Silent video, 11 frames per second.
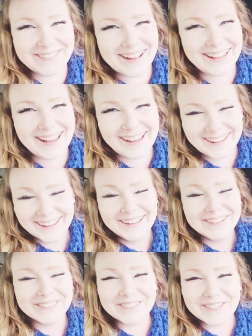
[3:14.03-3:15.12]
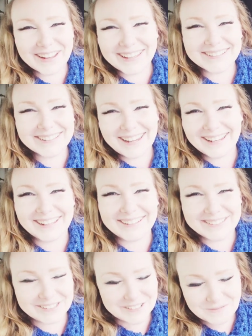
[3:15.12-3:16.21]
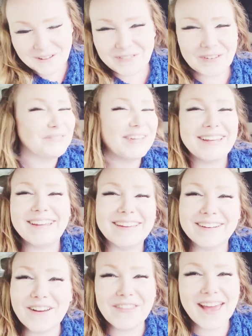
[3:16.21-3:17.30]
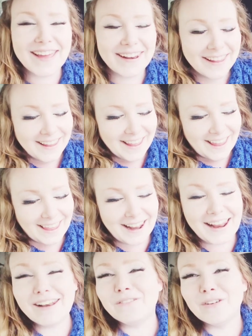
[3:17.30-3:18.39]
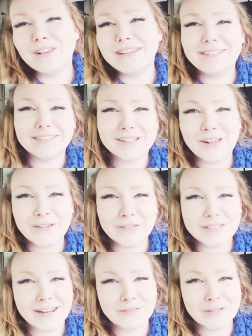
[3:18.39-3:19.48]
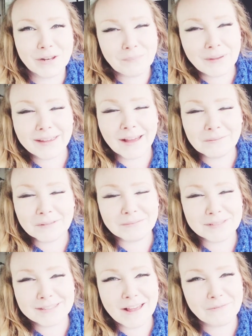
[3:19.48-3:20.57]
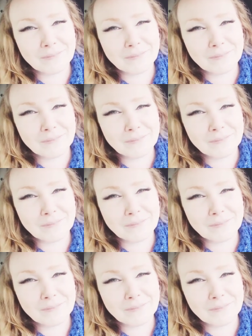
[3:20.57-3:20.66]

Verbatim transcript: I went in to do my filming and all that. And I didn't really disclose that I was going to pick up some stuff.